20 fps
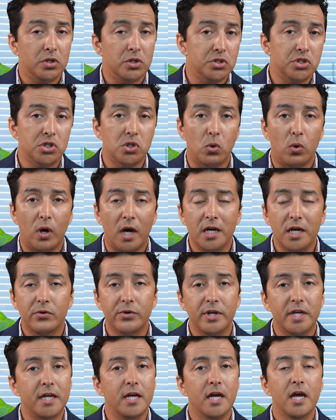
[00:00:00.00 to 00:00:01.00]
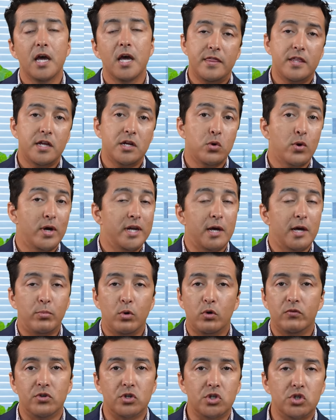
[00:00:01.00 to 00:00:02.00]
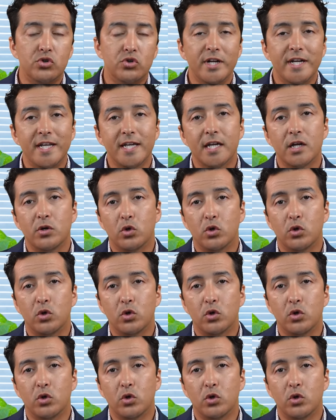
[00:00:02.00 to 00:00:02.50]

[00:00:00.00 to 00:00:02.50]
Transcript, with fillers: You're so hungry, and then you end up over treating,